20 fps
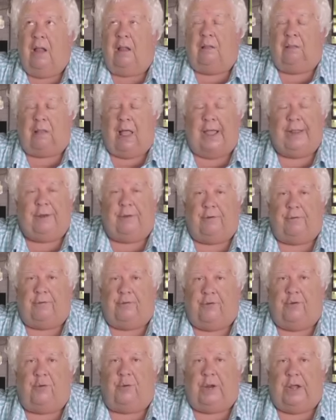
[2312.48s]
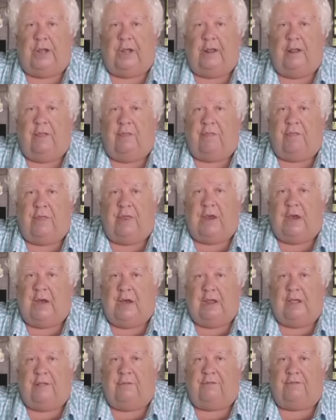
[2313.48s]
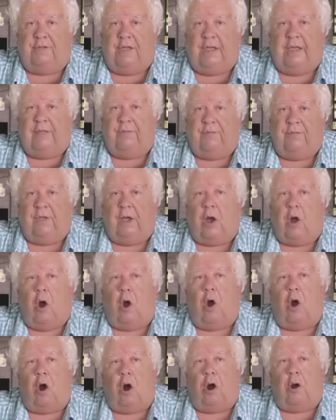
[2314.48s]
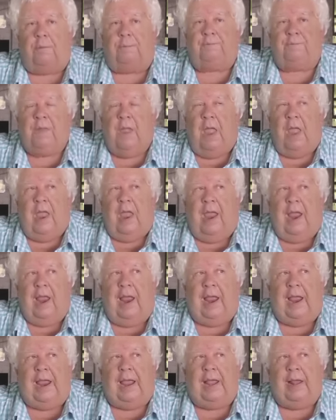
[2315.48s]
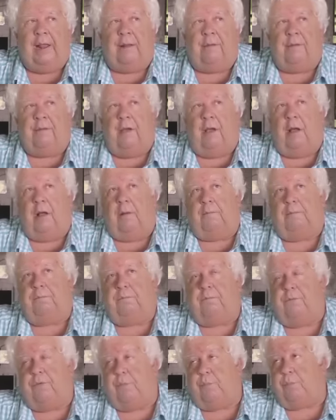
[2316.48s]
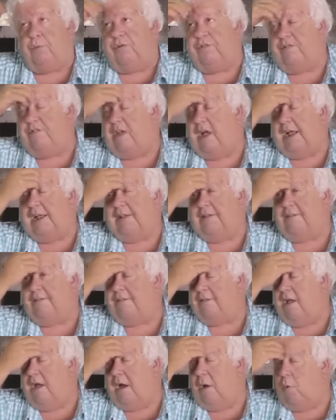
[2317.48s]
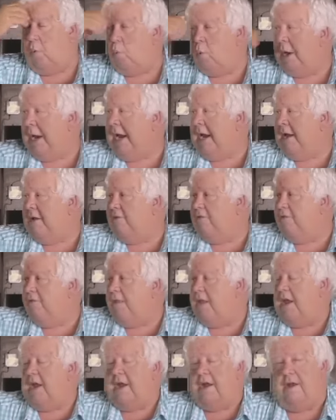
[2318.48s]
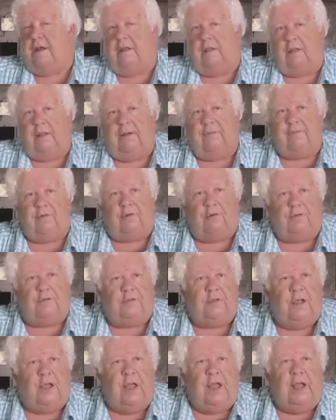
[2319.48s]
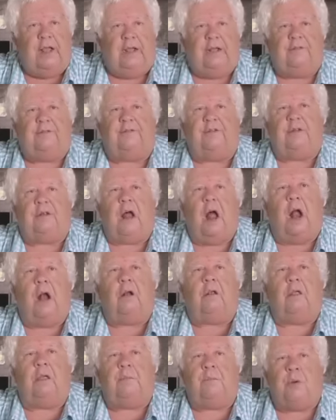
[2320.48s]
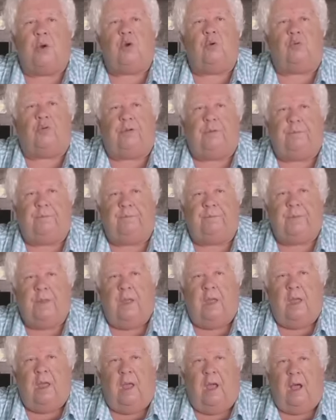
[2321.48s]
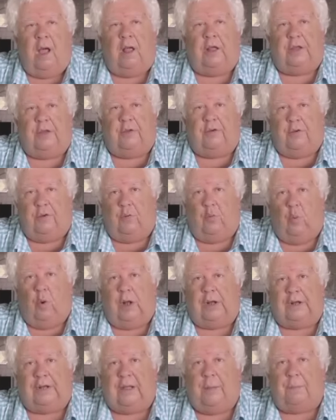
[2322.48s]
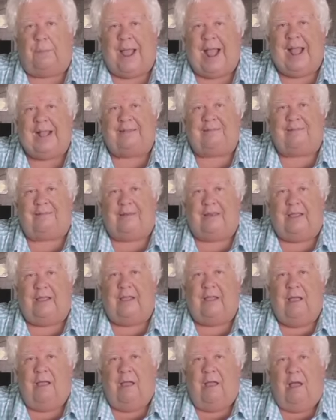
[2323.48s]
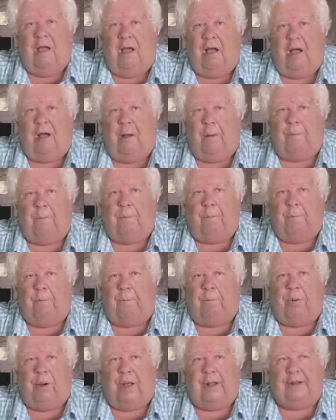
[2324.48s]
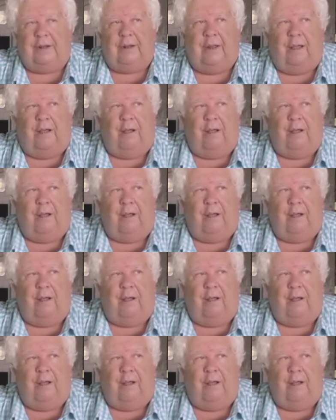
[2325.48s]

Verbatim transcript: lighter duty than it is in the car. And the precise range that it delivers is entirely moot. You do want capacity, but